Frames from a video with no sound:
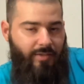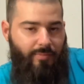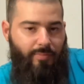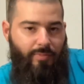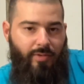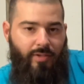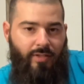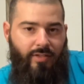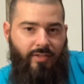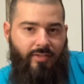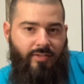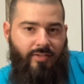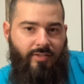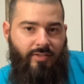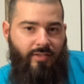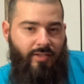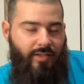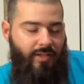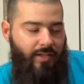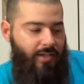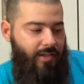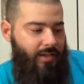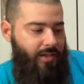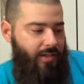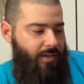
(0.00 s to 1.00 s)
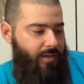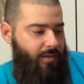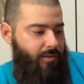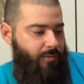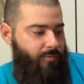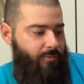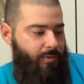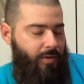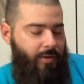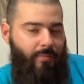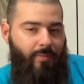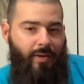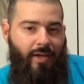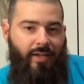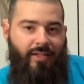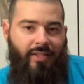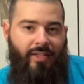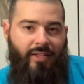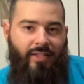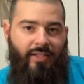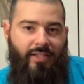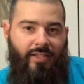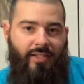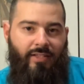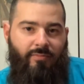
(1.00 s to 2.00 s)
Plus remake they
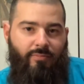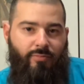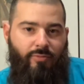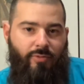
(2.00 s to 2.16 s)
did.